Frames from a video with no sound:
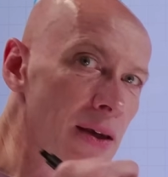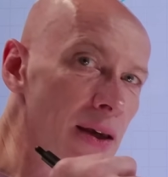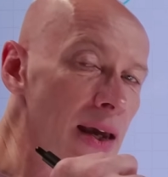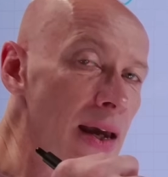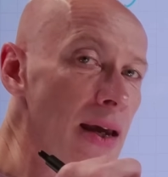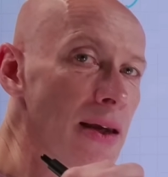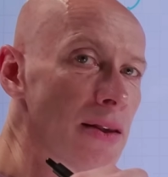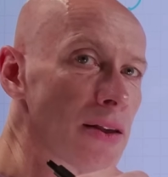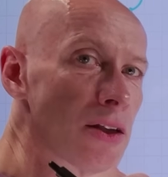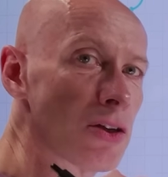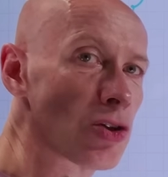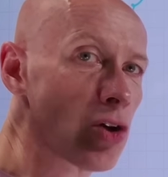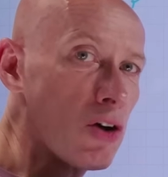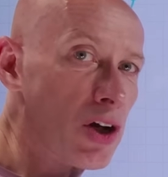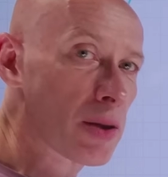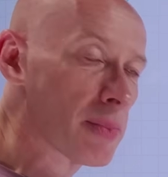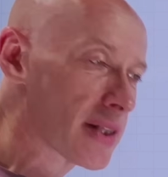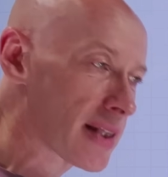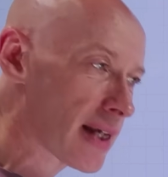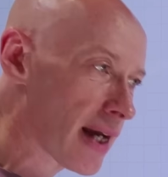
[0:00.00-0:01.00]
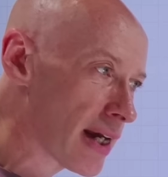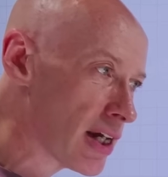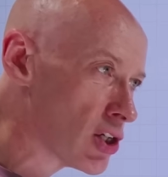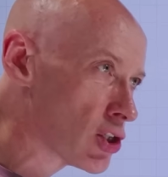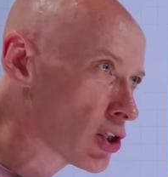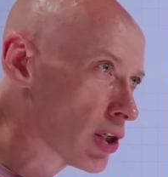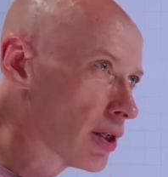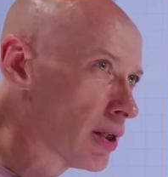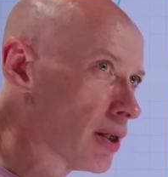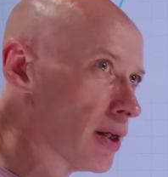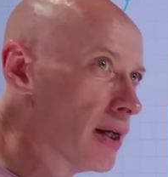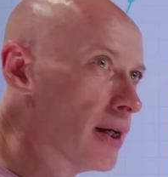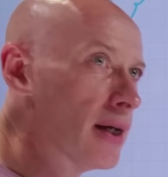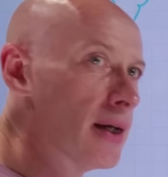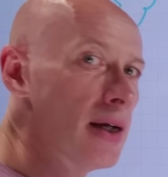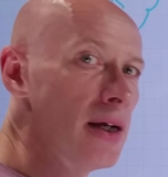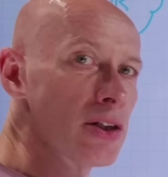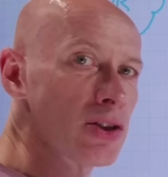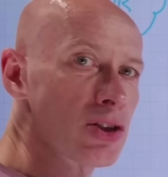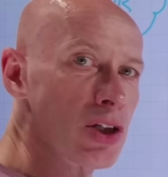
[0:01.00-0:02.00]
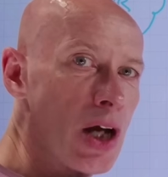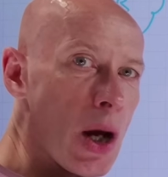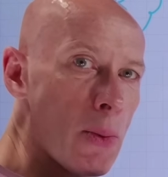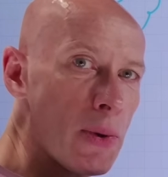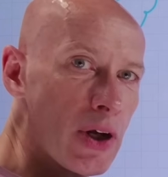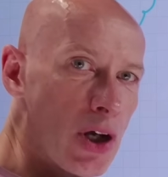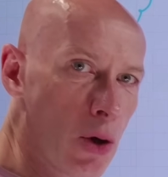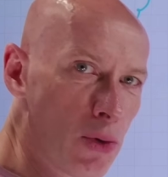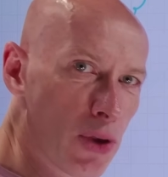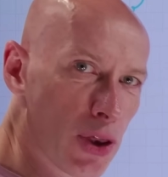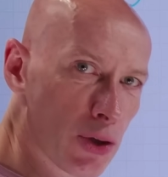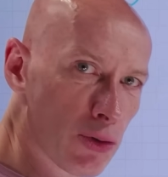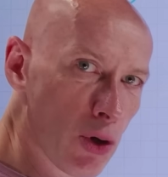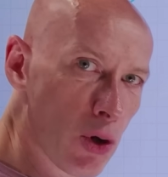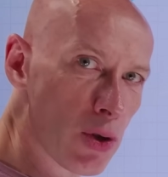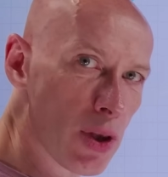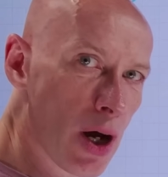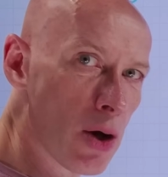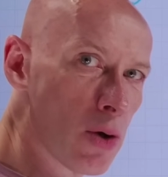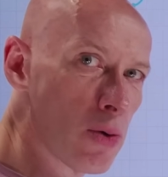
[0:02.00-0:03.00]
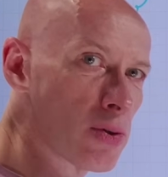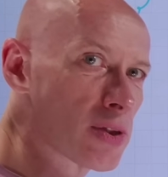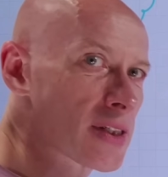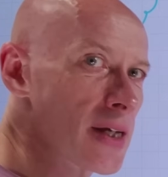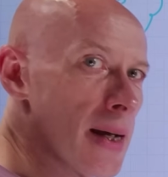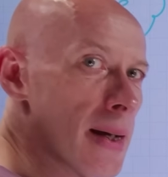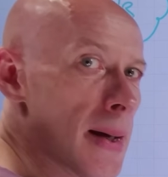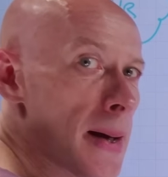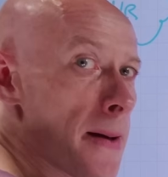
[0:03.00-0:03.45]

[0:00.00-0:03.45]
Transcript: in the documentation to go and go through those.